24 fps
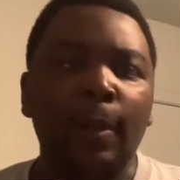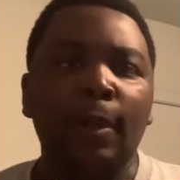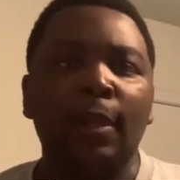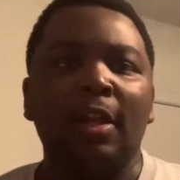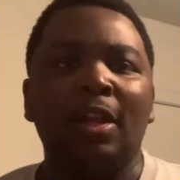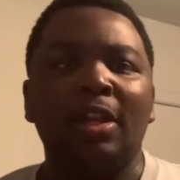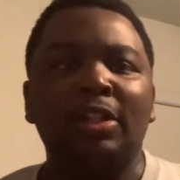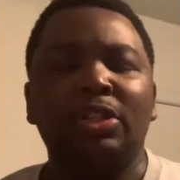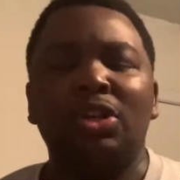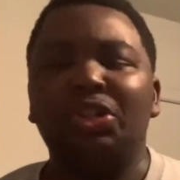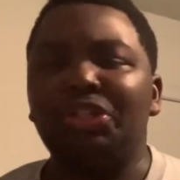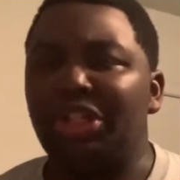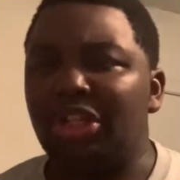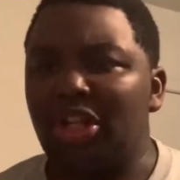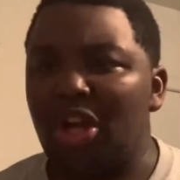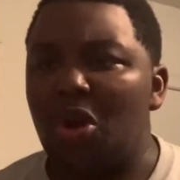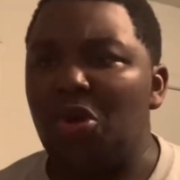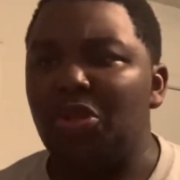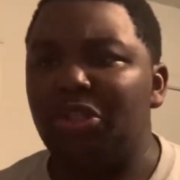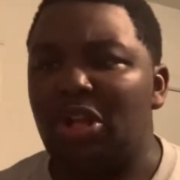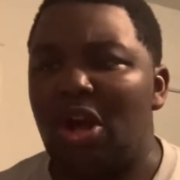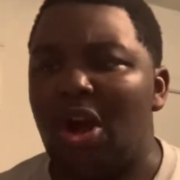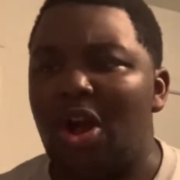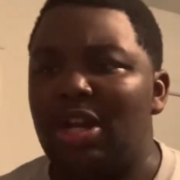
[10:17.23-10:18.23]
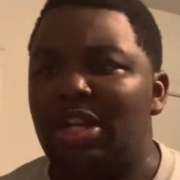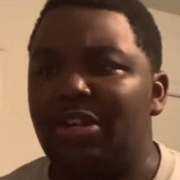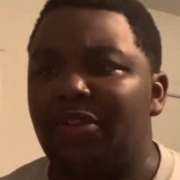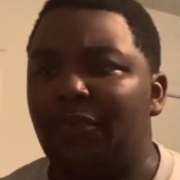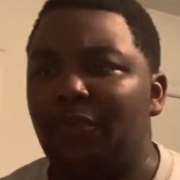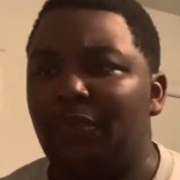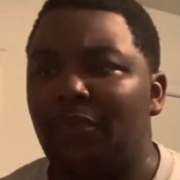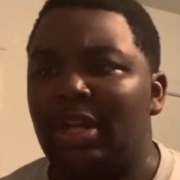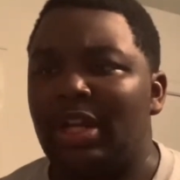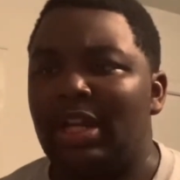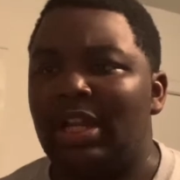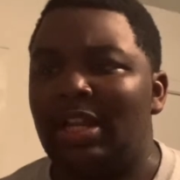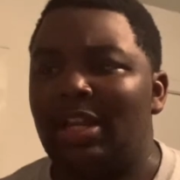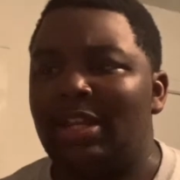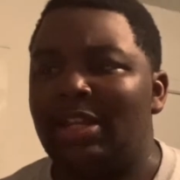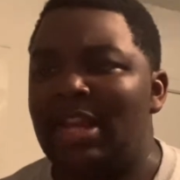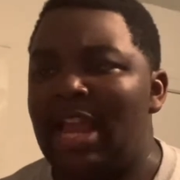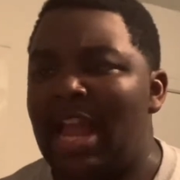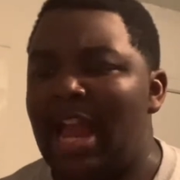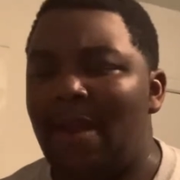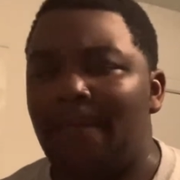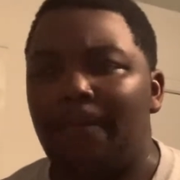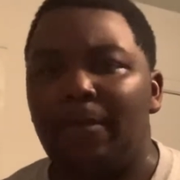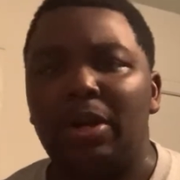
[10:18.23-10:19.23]
So she goes on in the ring,
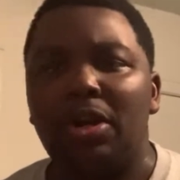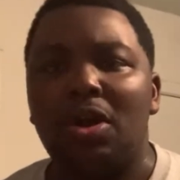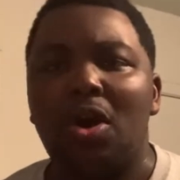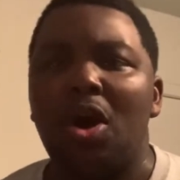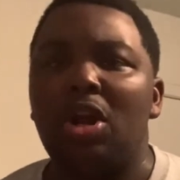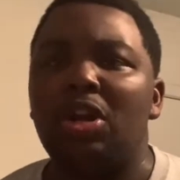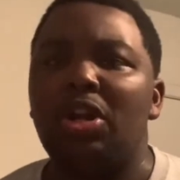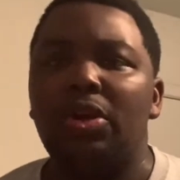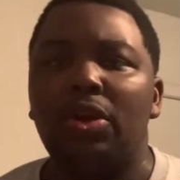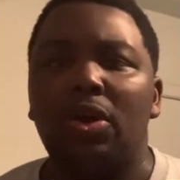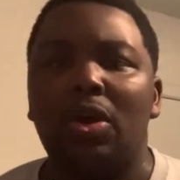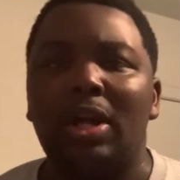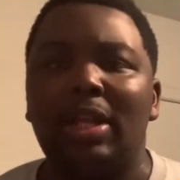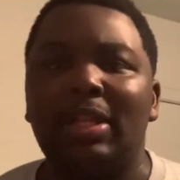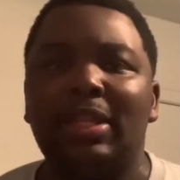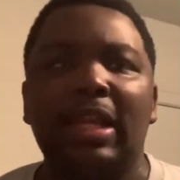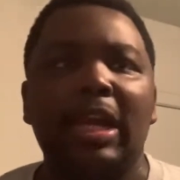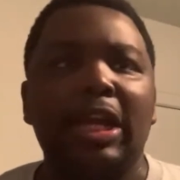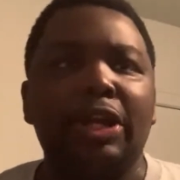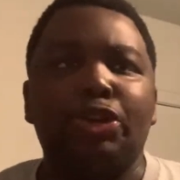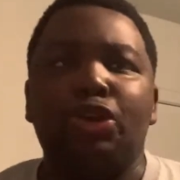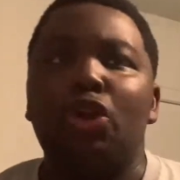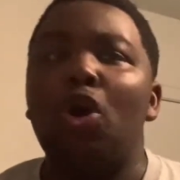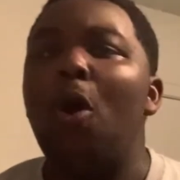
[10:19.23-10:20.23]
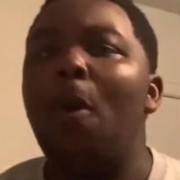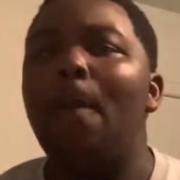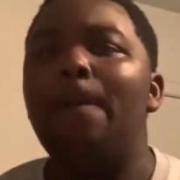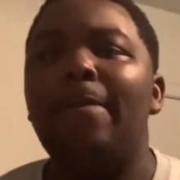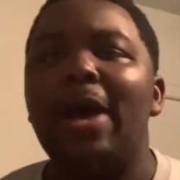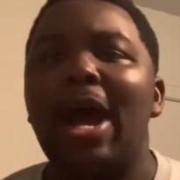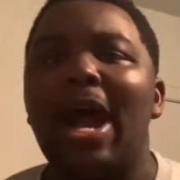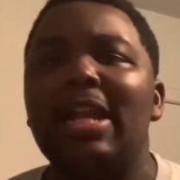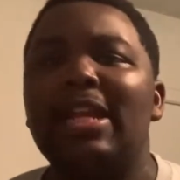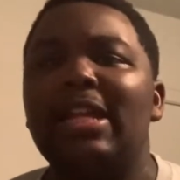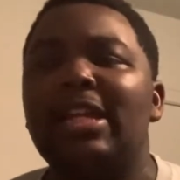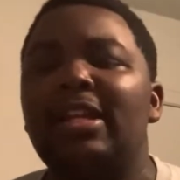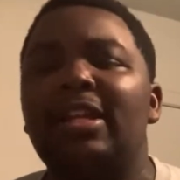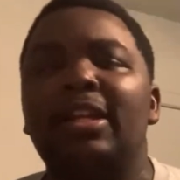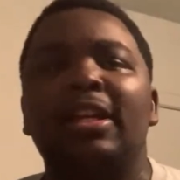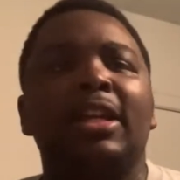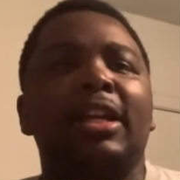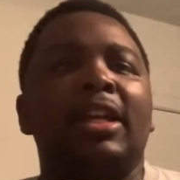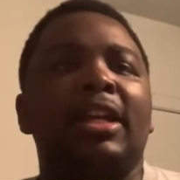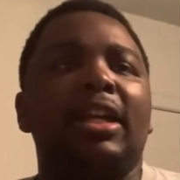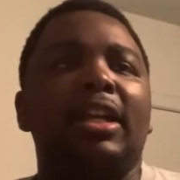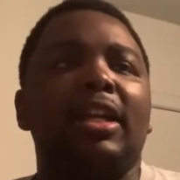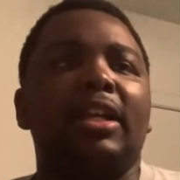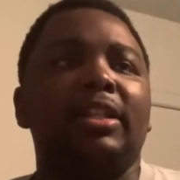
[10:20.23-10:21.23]
yabbering on and on that nobody,
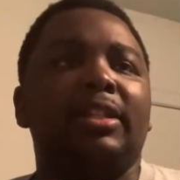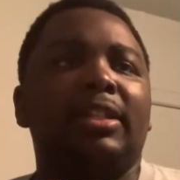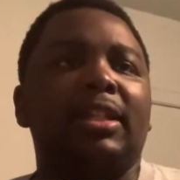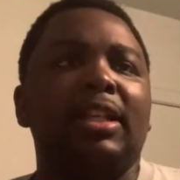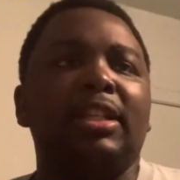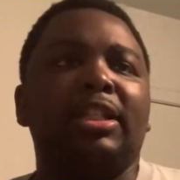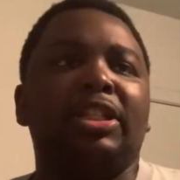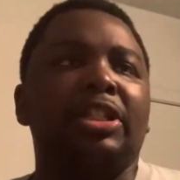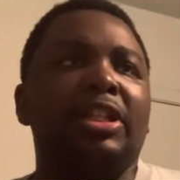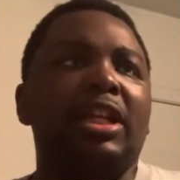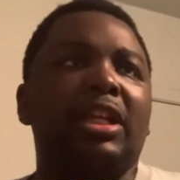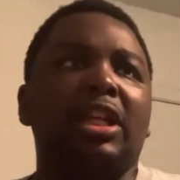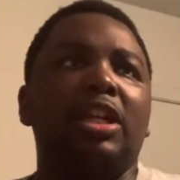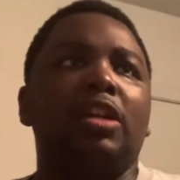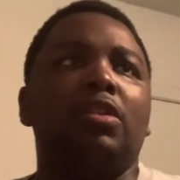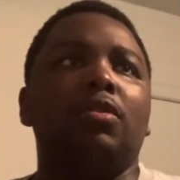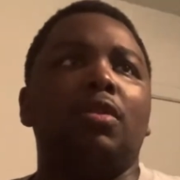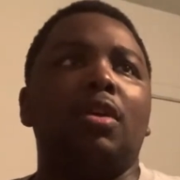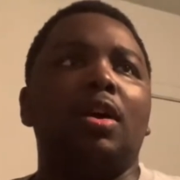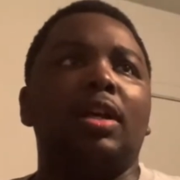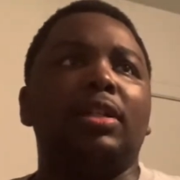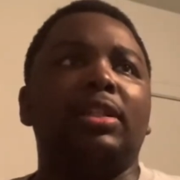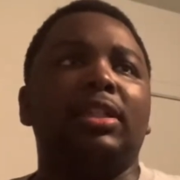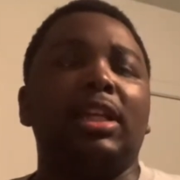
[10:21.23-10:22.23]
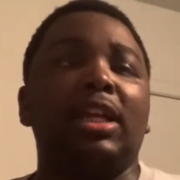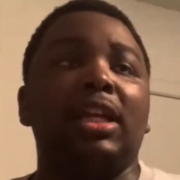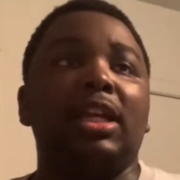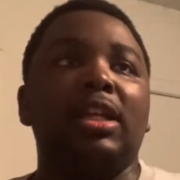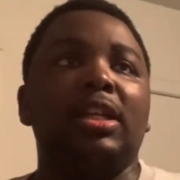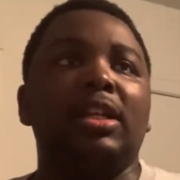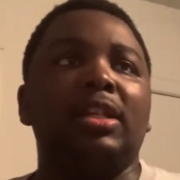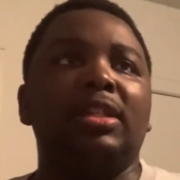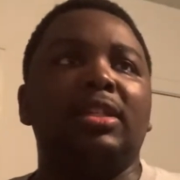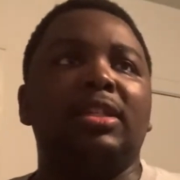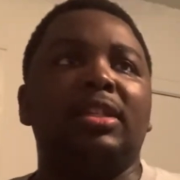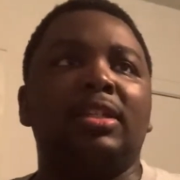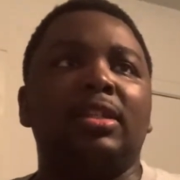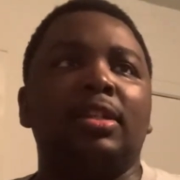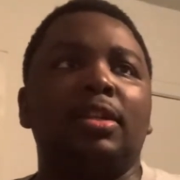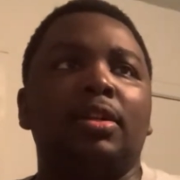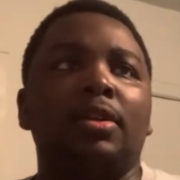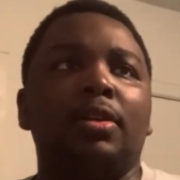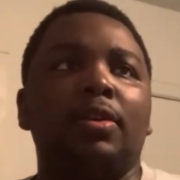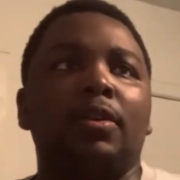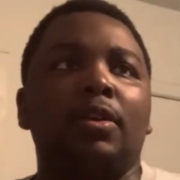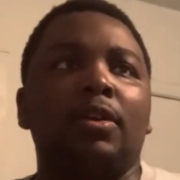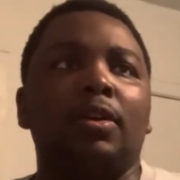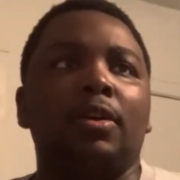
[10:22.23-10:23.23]
since Nikki Cross is
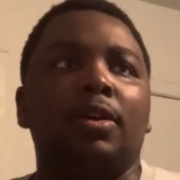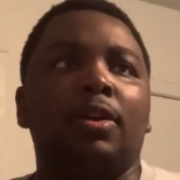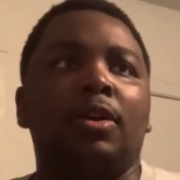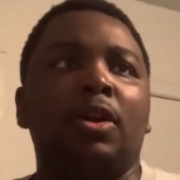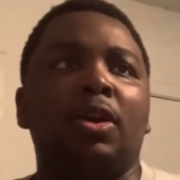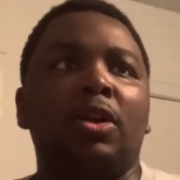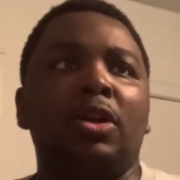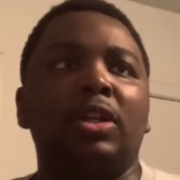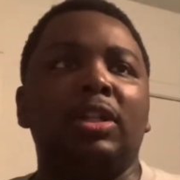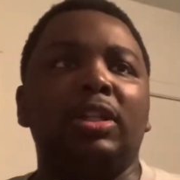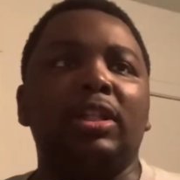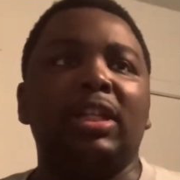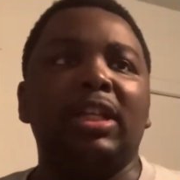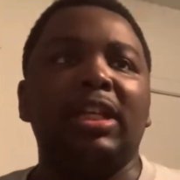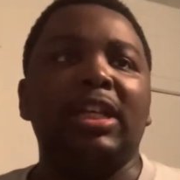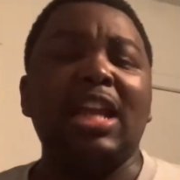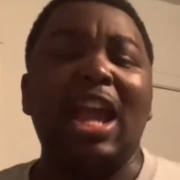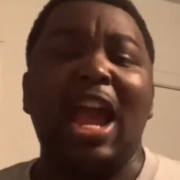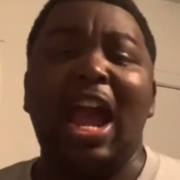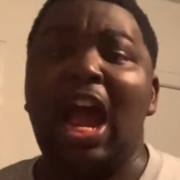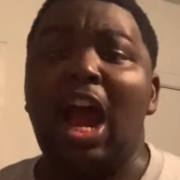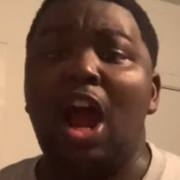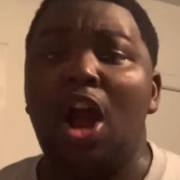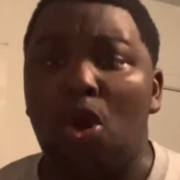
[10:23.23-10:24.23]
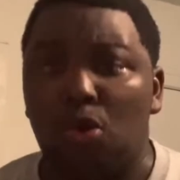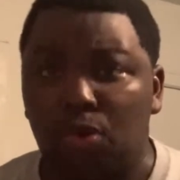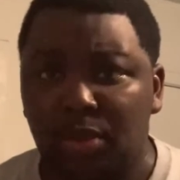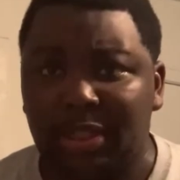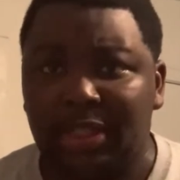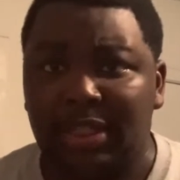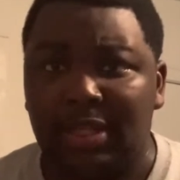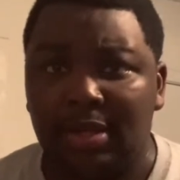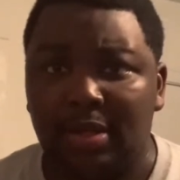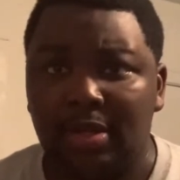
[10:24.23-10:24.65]
currently out